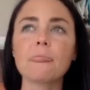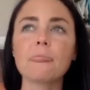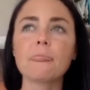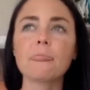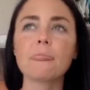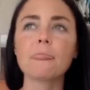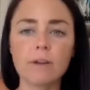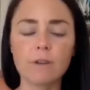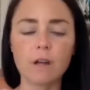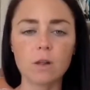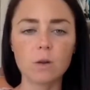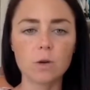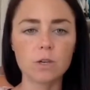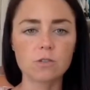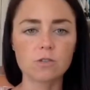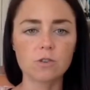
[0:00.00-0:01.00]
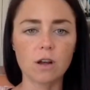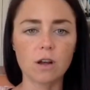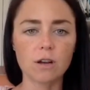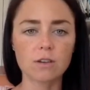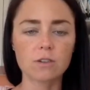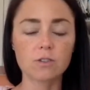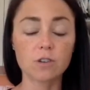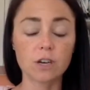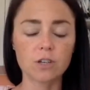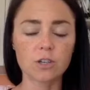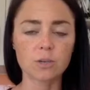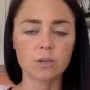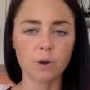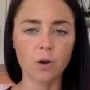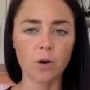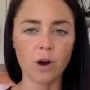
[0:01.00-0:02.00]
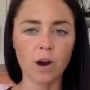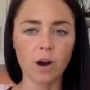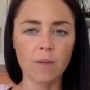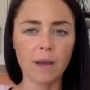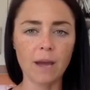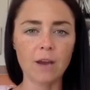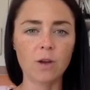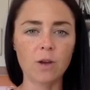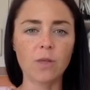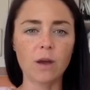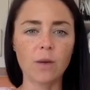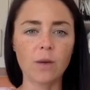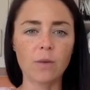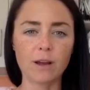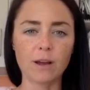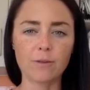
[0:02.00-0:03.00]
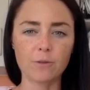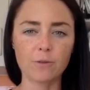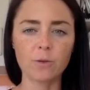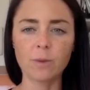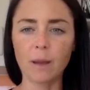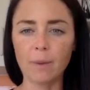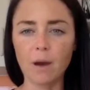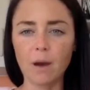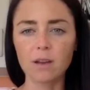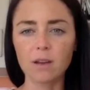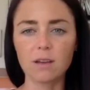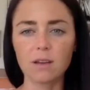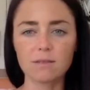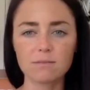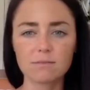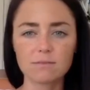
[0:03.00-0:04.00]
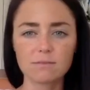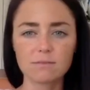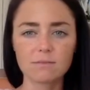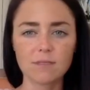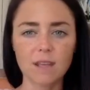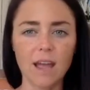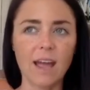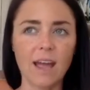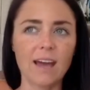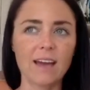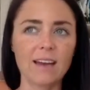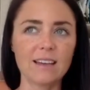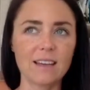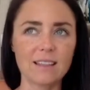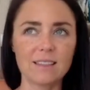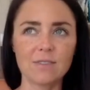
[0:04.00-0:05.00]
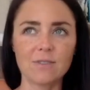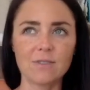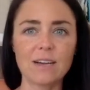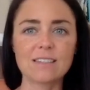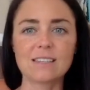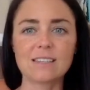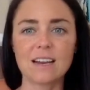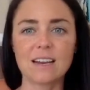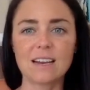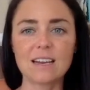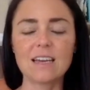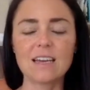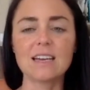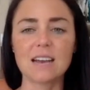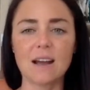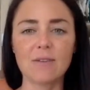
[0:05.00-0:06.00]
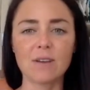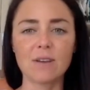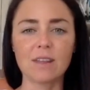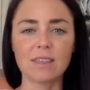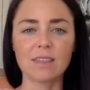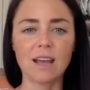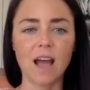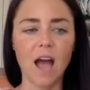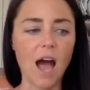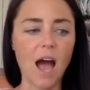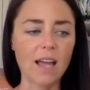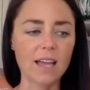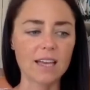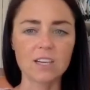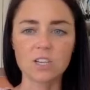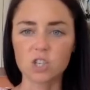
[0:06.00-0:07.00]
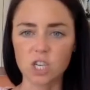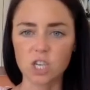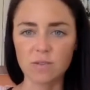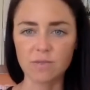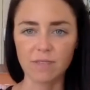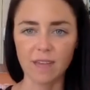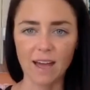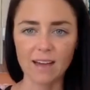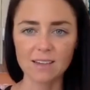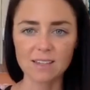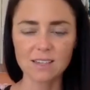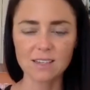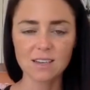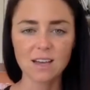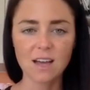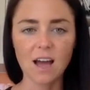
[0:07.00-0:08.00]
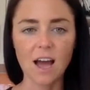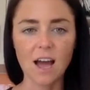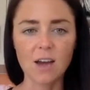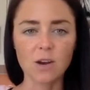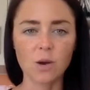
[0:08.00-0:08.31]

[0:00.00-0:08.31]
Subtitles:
I know that when I followed a structured program, I know that when I fuel my body and get the rest that I need and everything, I can achieve that.